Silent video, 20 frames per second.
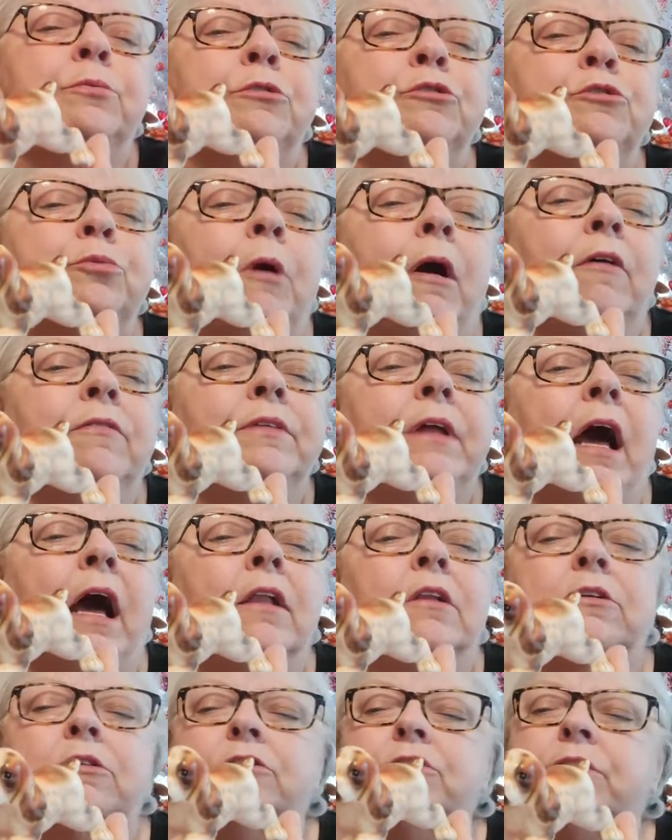were twelve
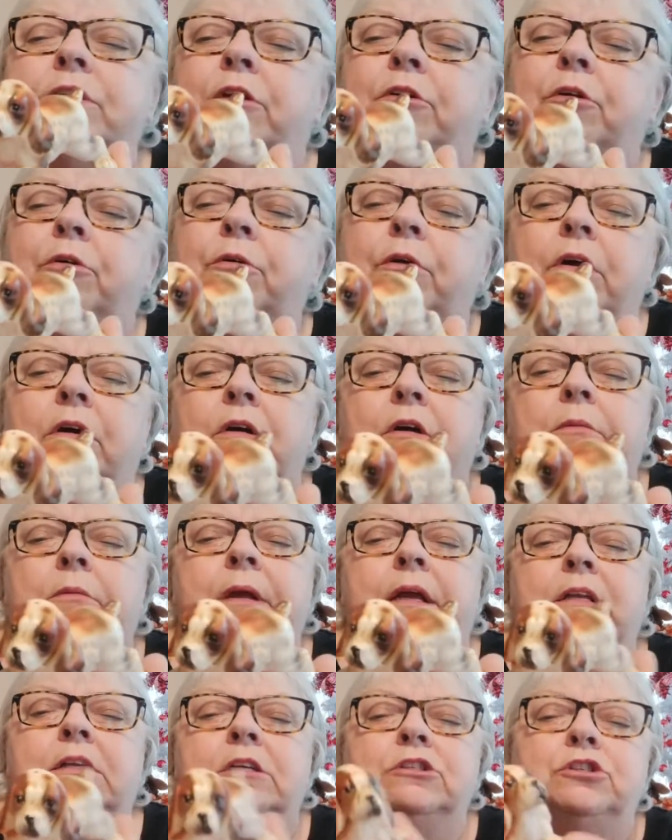dollars. They're uh,
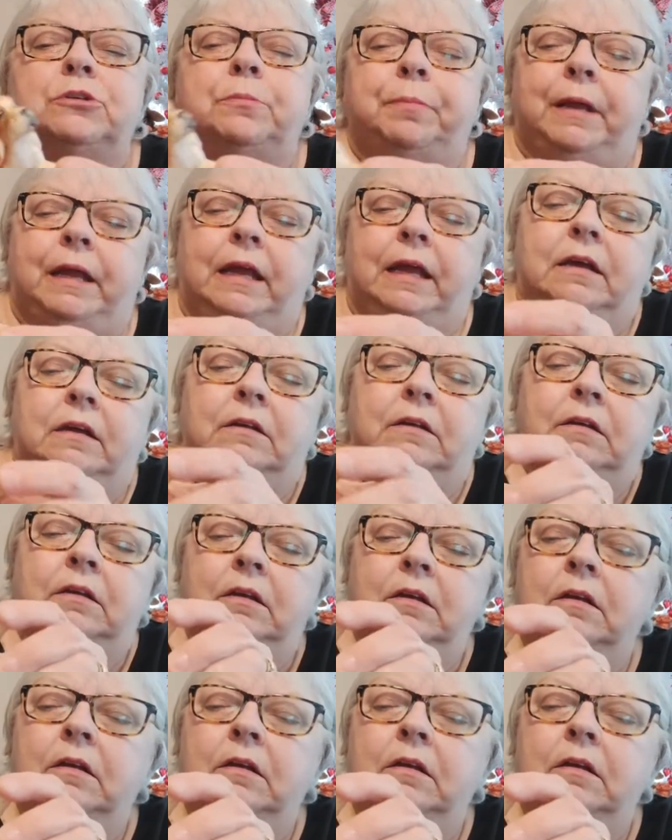made in Japan